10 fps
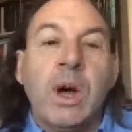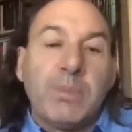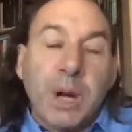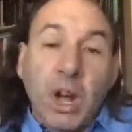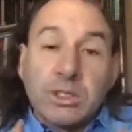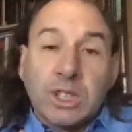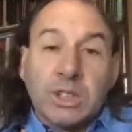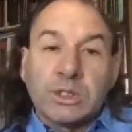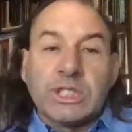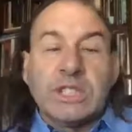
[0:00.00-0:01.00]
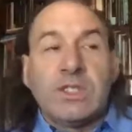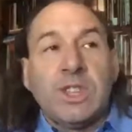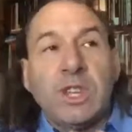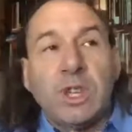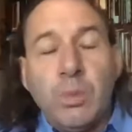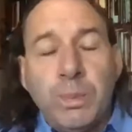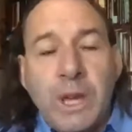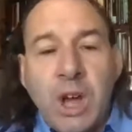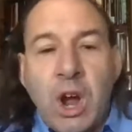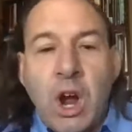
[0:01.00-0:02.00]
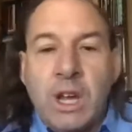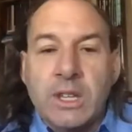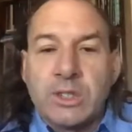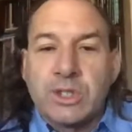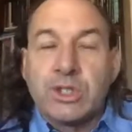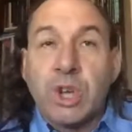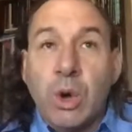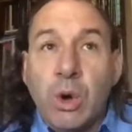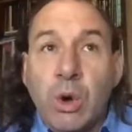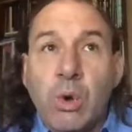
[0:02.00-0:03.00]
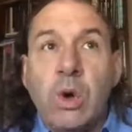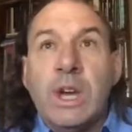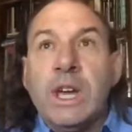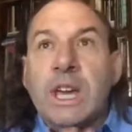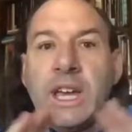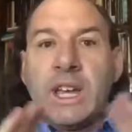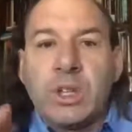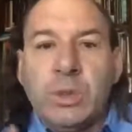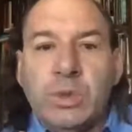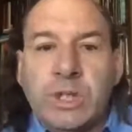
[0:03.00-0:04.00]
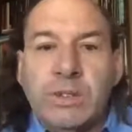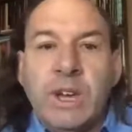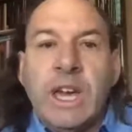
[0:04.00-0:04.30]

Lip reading: But also, since the UPR is so inclusive,